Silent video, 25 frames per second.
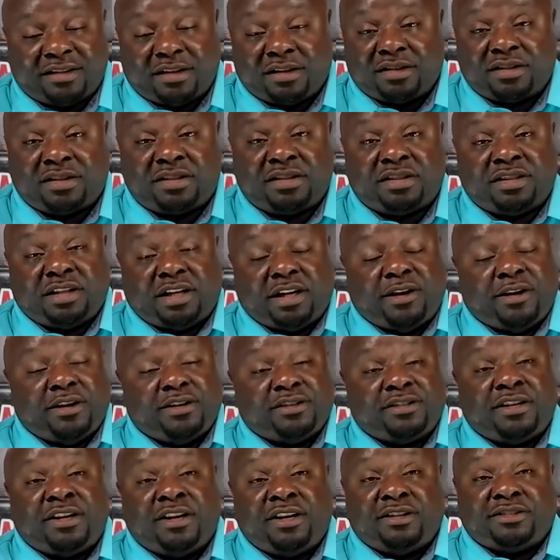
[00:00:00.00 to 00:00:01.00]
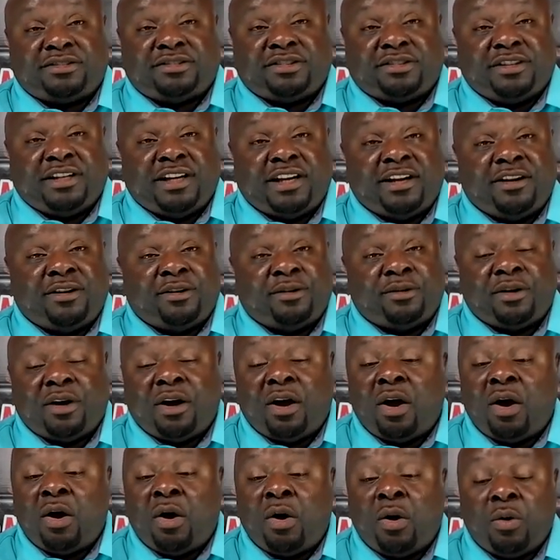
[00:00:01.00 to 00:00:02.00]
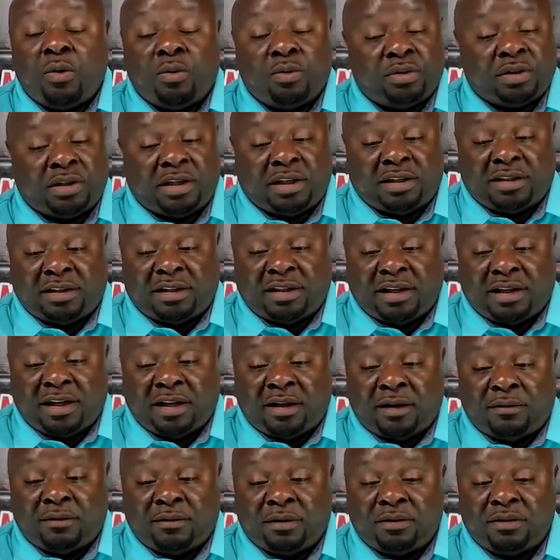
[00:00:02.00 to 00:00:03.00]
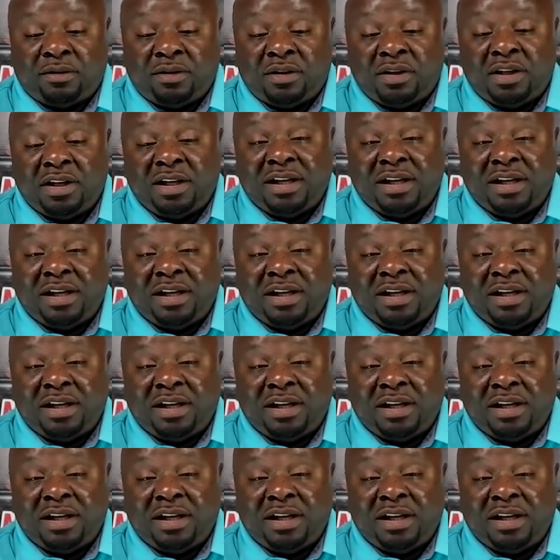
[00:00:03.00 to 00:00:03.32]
a serious hustle there on a whole nother level.